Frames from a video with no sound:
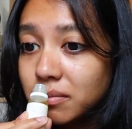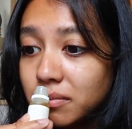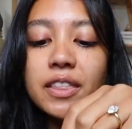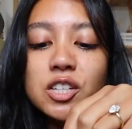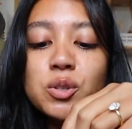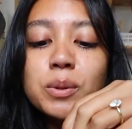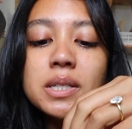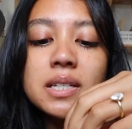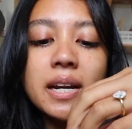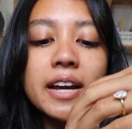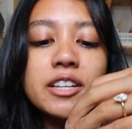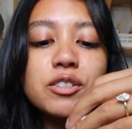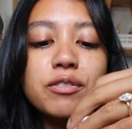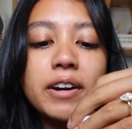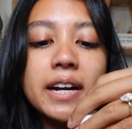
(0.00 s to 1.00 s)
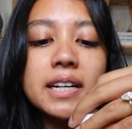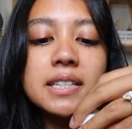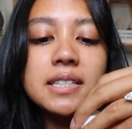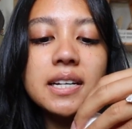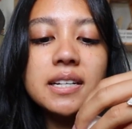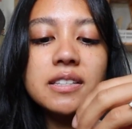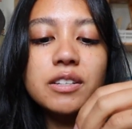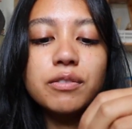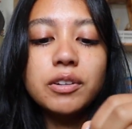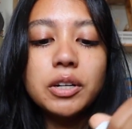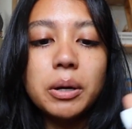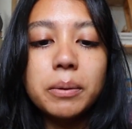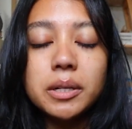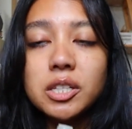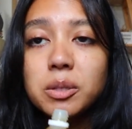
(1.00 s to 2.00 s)
This one's nice. Frankincense, if you
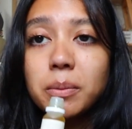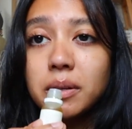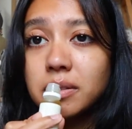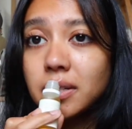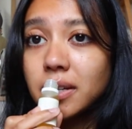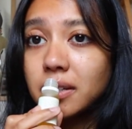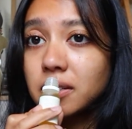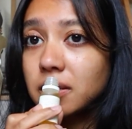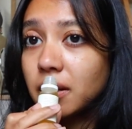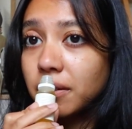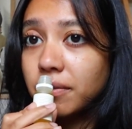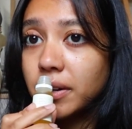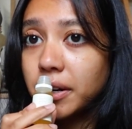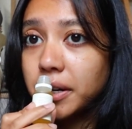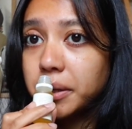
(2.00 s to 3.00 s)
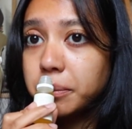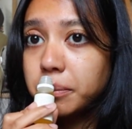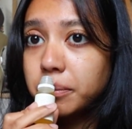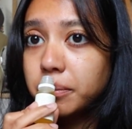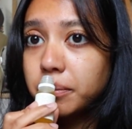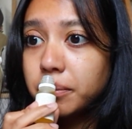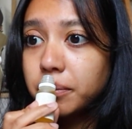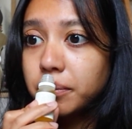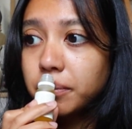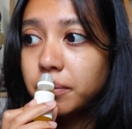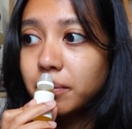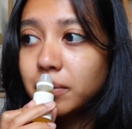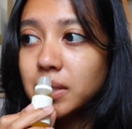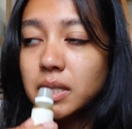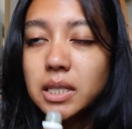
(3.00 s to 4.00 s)
know what it smells like, it's like very
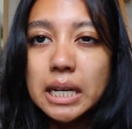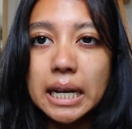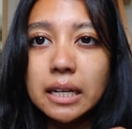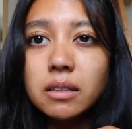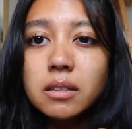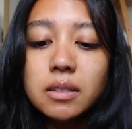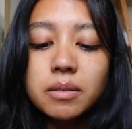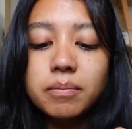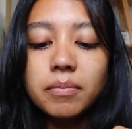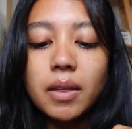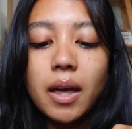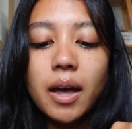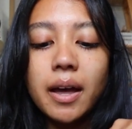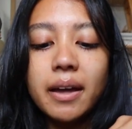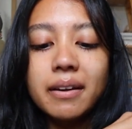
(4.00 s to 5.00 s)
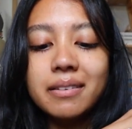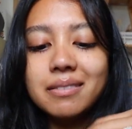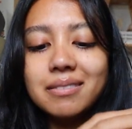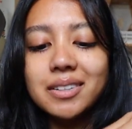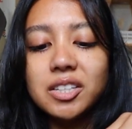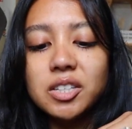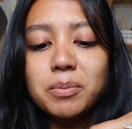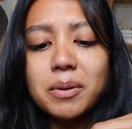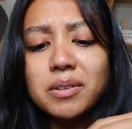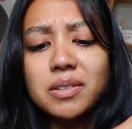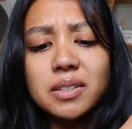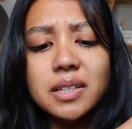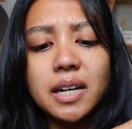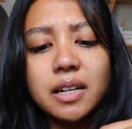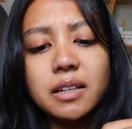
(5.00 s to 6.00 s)
distinct and it smells
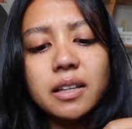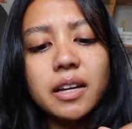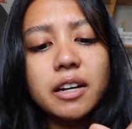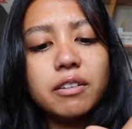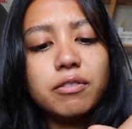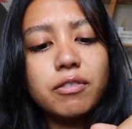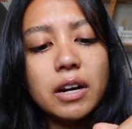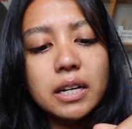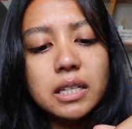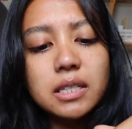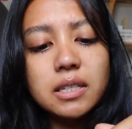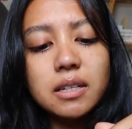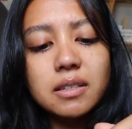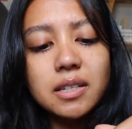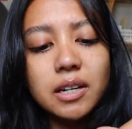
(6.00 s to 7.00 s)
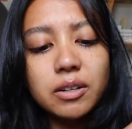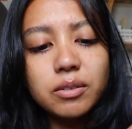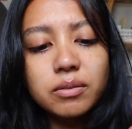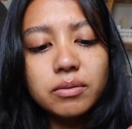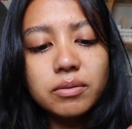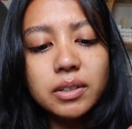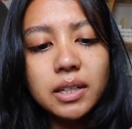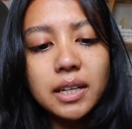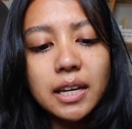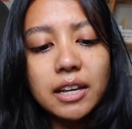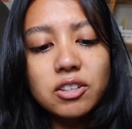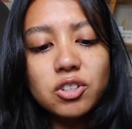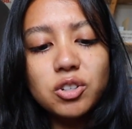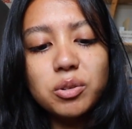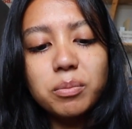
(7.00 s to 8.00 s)
exactly like frankincense. I don't really
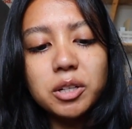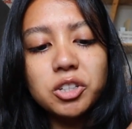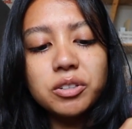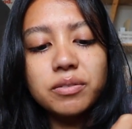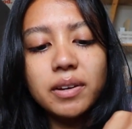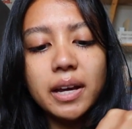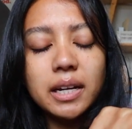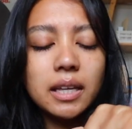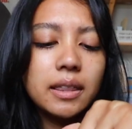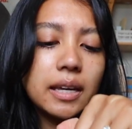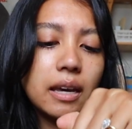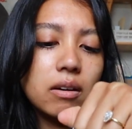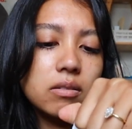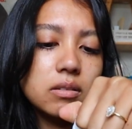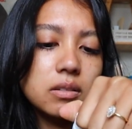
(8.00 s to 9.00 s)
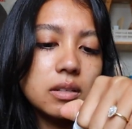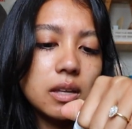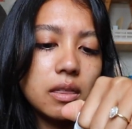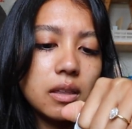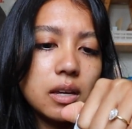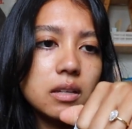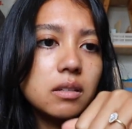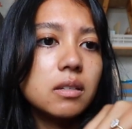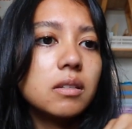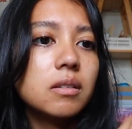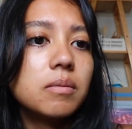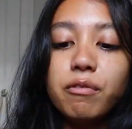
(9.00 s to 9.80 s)
get too much of anything else in this.